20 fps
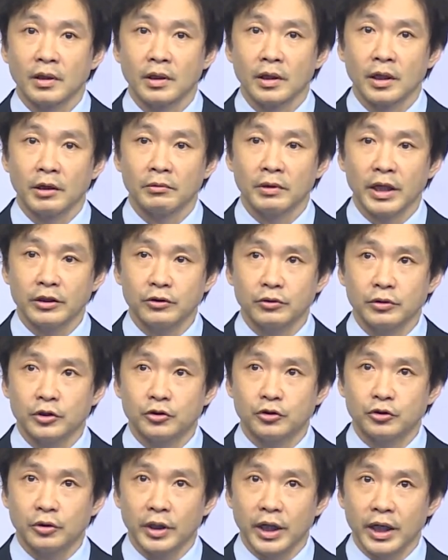would like to
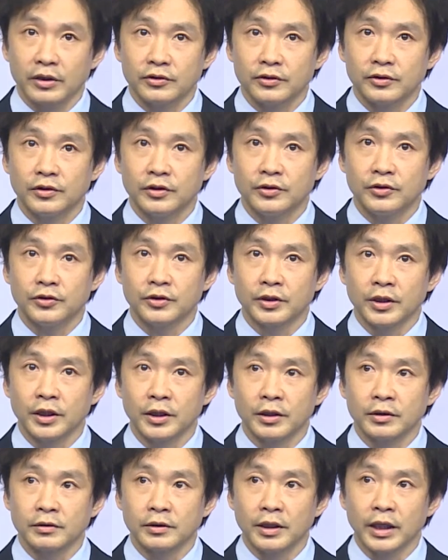address this
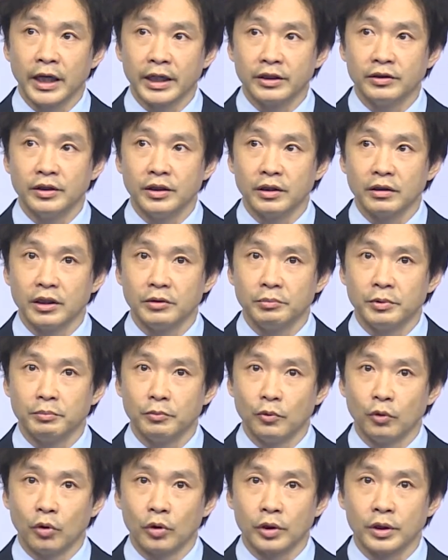idea a little bit
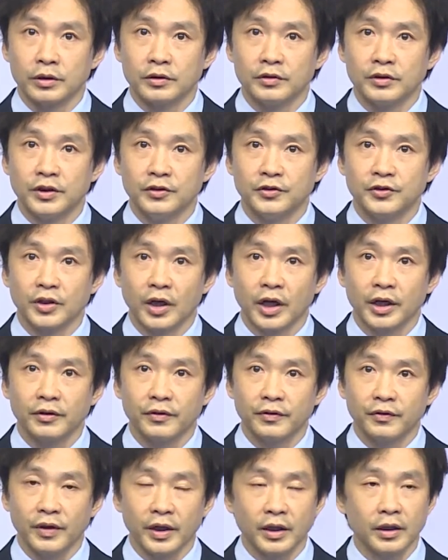more, design
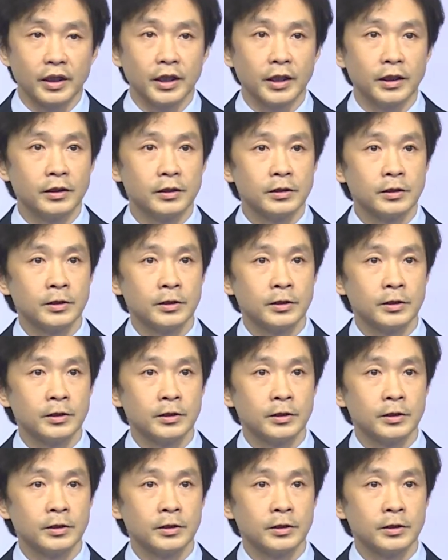thinking.